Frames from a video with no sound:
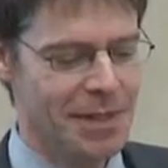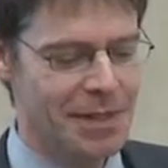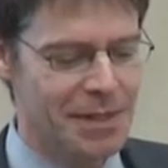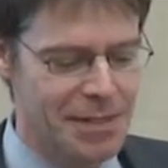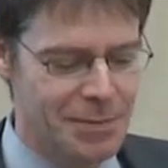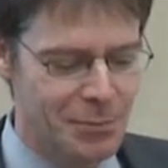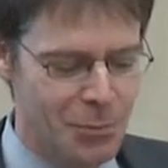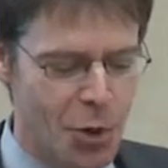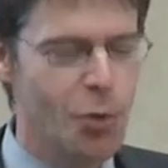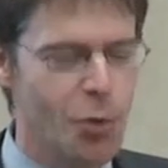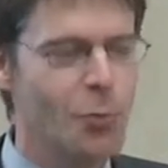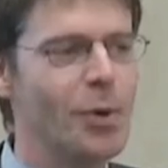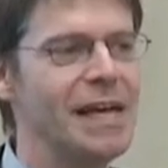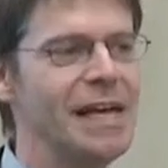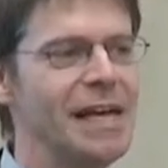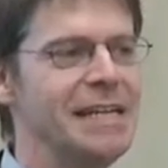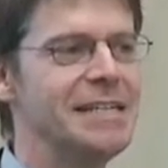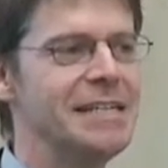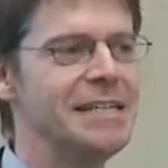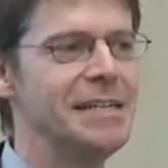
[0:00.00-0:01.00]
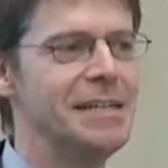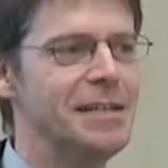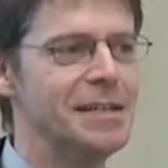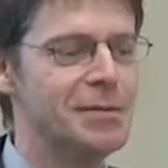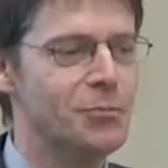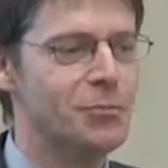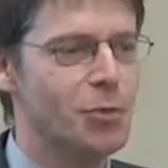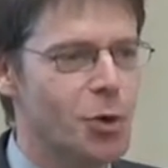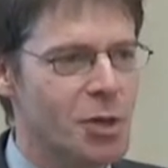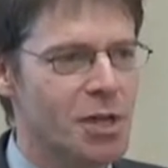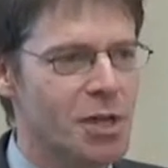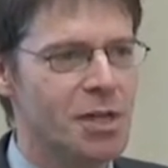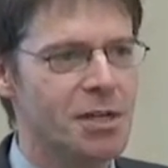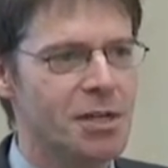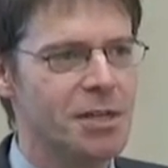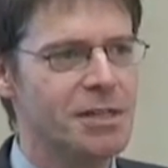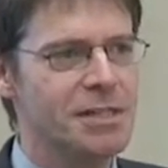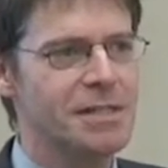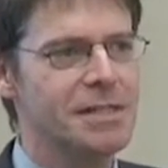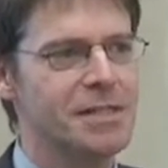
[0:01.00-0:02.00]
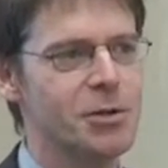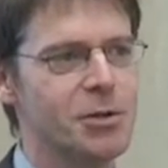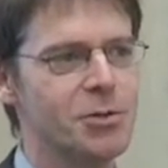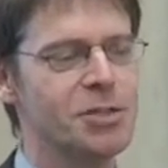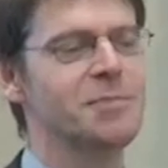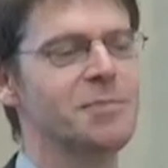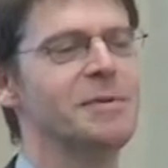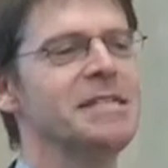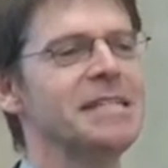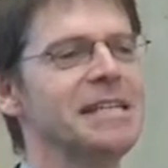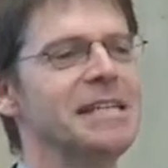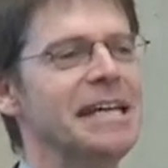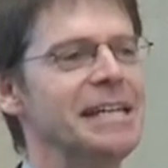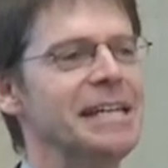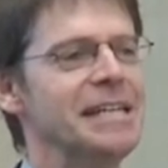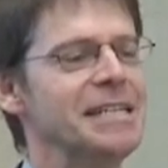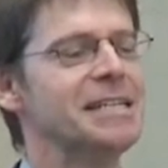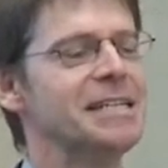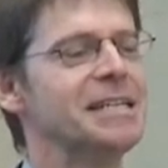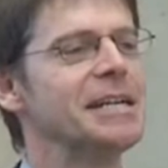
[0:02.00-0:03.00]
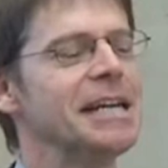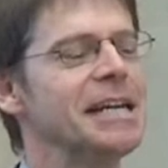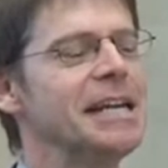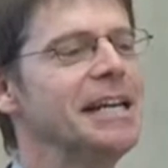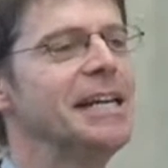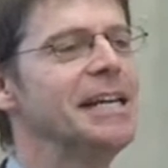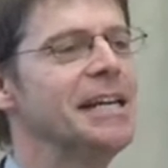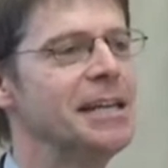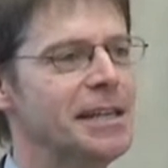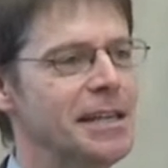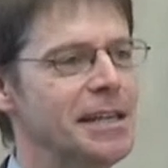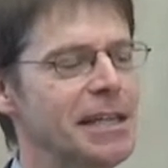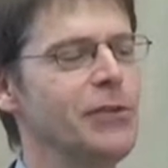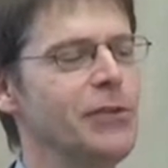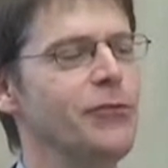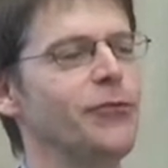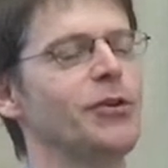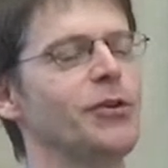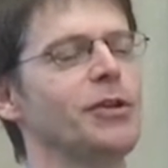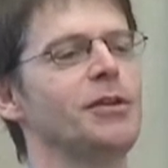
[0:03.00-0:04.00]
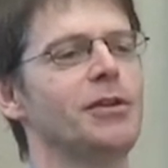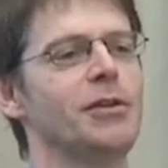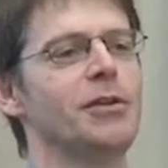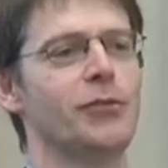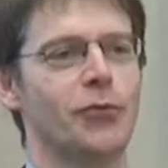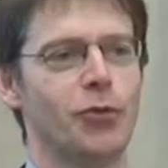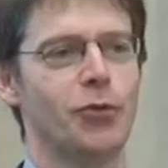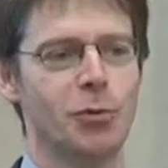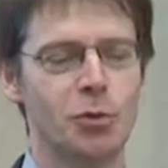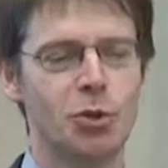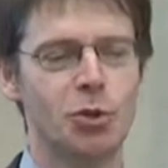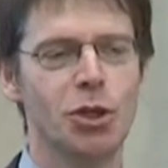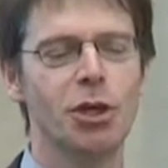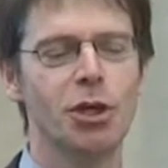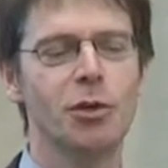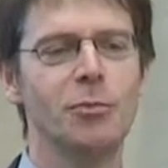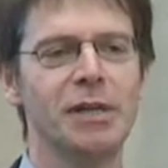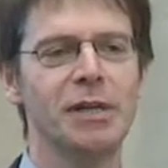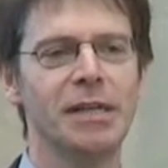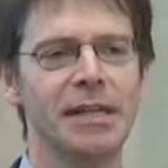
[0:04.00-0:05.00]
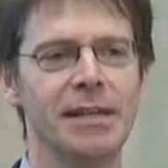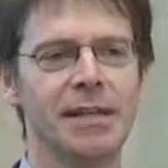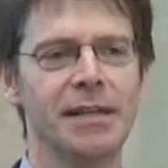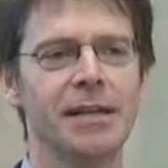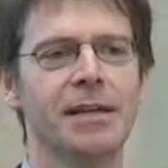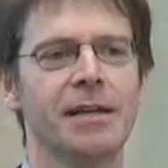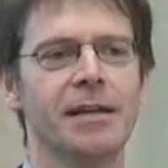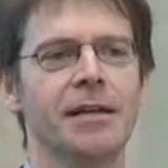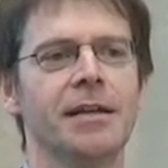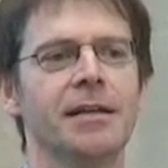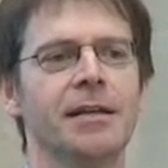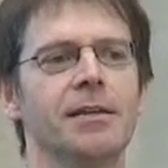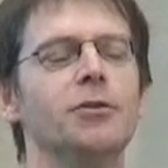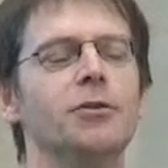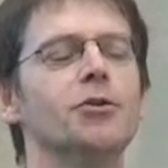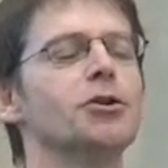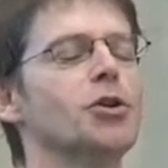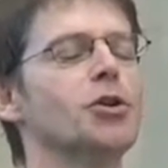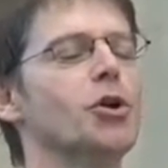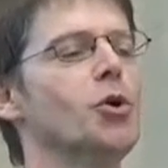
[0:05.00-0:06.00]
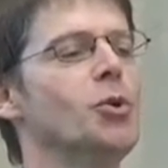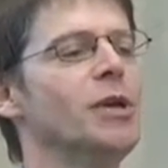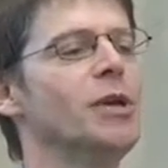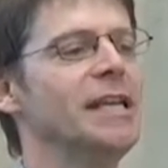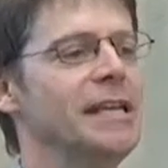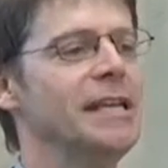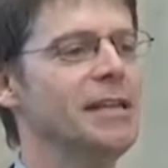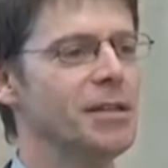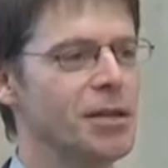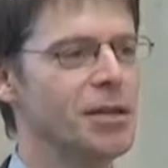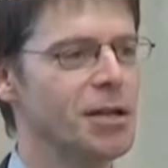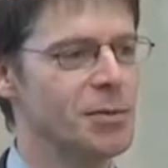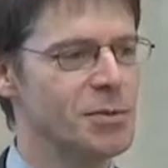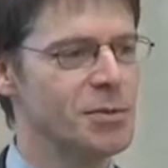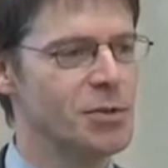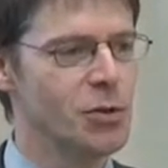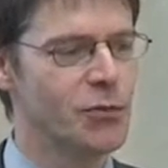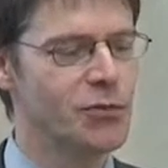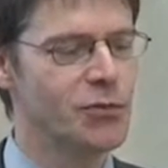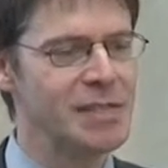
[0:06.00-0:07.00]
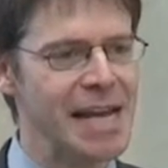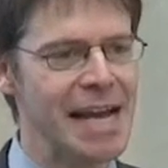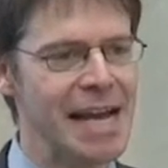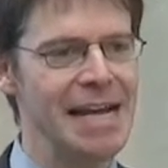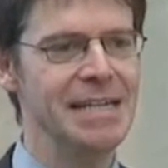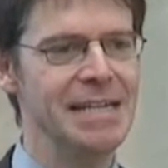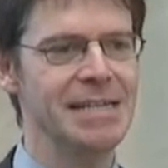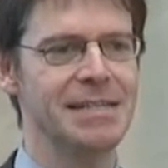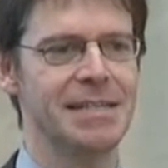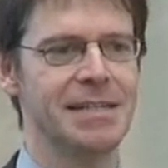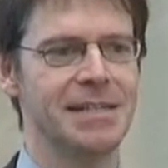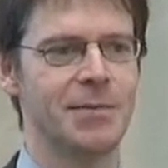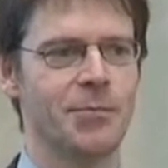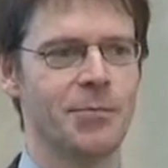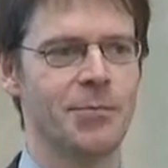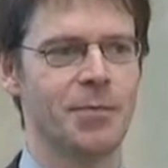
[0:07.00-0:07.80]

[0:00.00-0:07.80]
Small place in a small country, so Switzerland is really different from Germany, not only in terms of size,